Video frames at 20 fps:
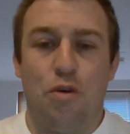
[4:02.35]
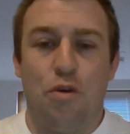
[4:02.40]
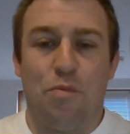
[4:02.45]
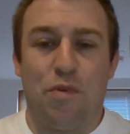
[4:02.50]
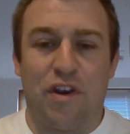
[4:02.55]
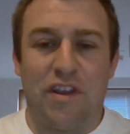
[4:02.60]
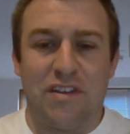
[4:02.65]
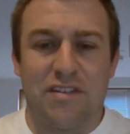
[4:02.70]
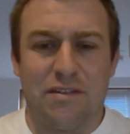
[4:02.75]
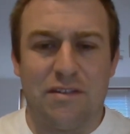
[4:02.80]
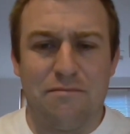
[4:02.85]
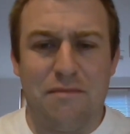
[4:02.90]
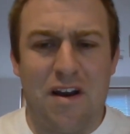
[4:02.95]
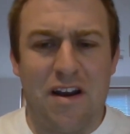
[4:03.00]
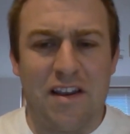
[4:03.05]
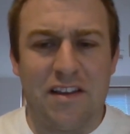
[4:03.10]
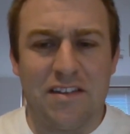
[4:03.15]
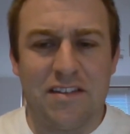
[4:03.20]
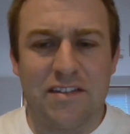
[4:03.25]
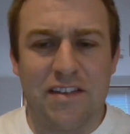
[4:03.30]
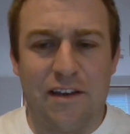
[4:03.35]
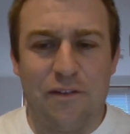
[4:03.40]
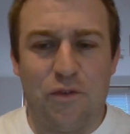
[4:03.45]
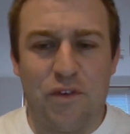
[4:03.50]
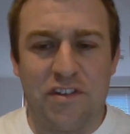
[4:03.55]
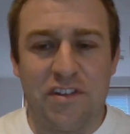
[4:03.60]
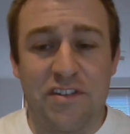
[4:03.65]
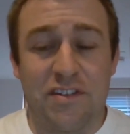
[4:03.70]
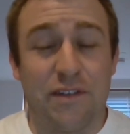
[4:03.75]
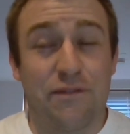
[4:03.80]
but it's a mindset
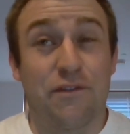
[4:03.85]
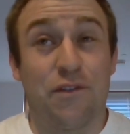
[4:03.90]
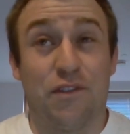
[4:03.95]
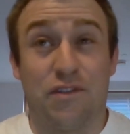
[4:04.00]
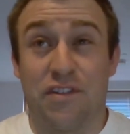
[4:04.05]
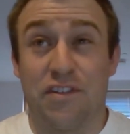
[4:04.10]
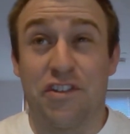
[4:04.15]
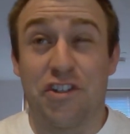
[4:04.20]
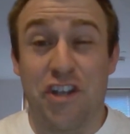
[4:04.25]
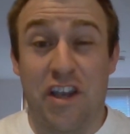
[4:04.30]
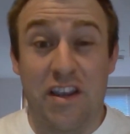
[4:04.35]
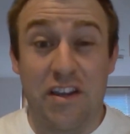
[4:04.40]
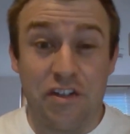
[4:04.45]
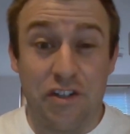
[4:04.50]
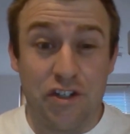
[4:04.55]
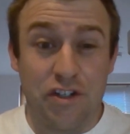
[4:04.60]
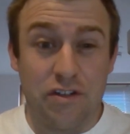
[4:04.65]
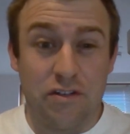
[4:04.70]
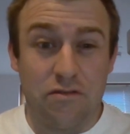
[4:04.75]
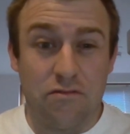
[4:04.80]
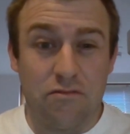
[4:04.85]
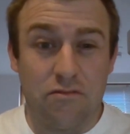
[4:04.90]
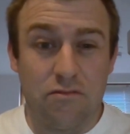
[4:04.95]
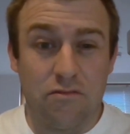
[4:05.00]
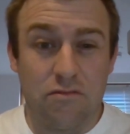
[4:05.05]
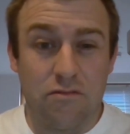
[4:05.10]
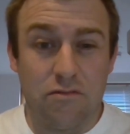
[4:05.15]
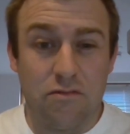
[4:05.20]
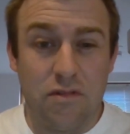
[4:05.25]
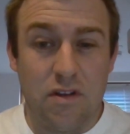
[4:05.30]
which is difficult to change
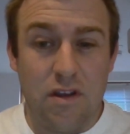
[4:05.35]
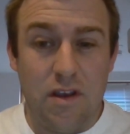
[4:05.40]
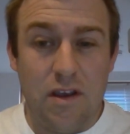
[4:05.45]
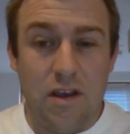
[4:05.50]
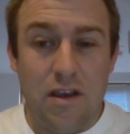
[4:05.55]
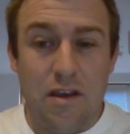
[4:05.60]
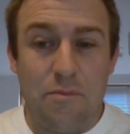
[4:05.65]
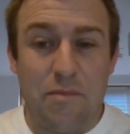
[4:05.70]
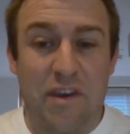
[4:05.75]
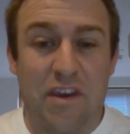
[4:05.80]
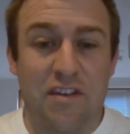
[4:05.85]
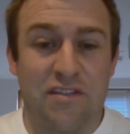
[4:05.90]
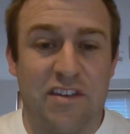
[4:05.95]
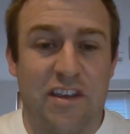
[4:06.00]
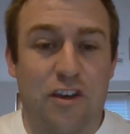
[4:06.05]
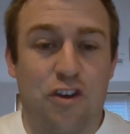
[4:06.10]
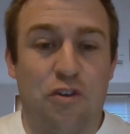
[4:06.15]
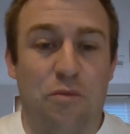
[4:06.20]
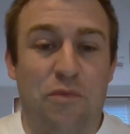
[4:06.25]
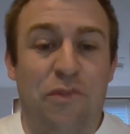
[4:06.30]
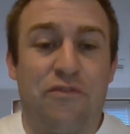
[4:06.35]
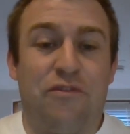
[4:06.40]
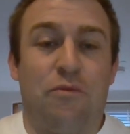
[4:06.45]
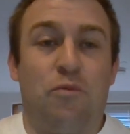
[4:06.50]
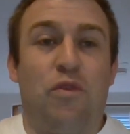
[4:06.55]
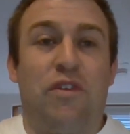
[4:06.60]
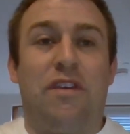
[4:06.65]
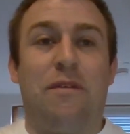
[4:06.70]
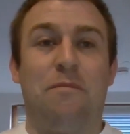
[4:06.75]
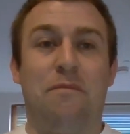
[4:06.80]
because it comes from
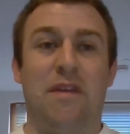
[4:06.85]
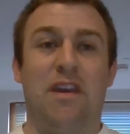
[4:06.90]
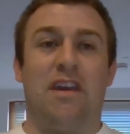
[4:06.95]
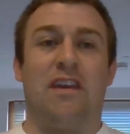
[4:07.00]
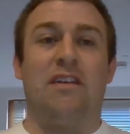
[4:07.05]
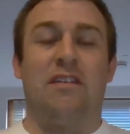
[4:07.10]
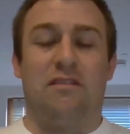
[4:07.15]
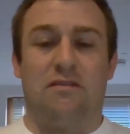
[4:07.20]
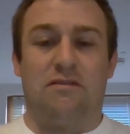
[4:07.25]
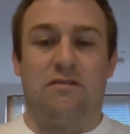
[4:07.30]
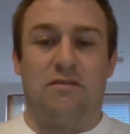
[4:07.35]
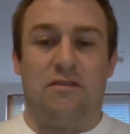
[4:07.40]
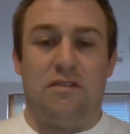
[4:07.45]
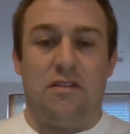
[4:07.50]
within me.